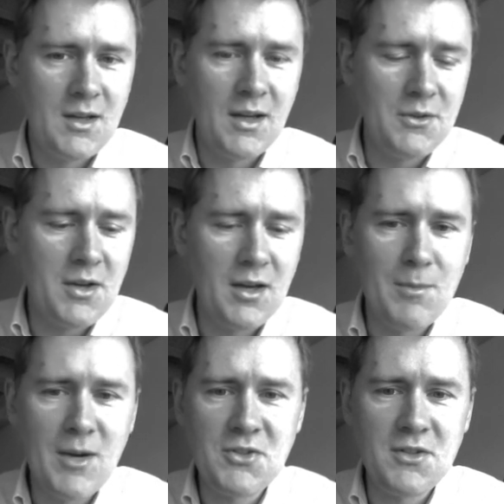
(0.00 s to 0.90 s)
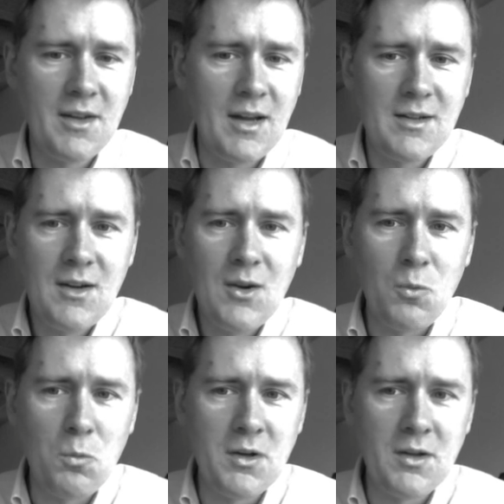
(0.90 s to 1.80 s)
And you can imagine that
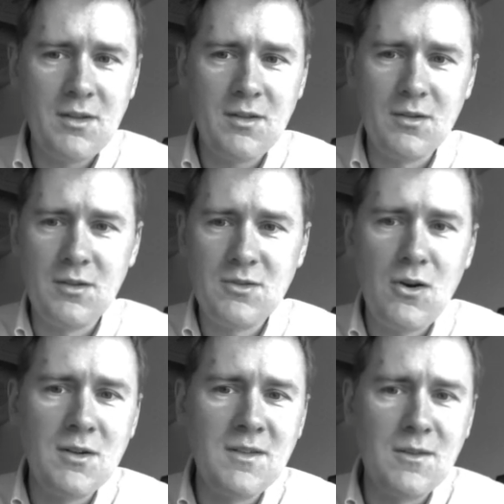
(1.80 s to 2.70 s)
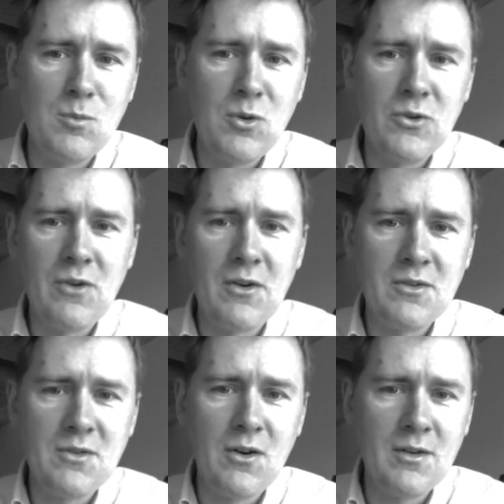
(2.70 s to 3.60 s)
with uh, Tongan, Samoan,
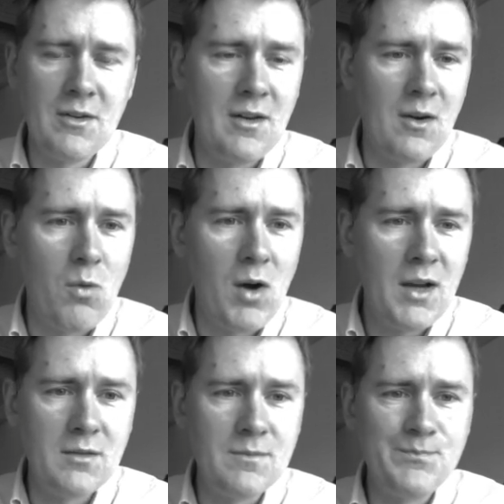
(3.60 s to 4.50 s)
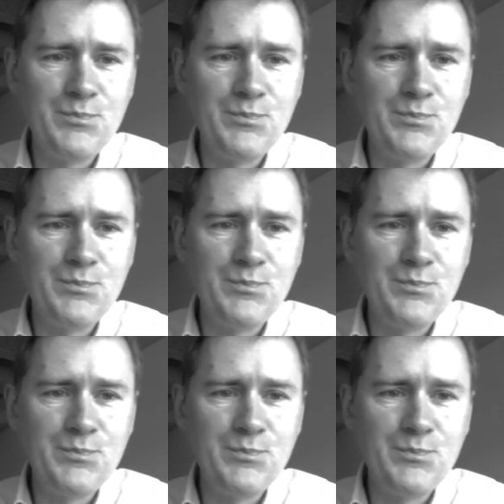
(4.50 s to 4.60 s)
Rarotongan, and Hawaiian,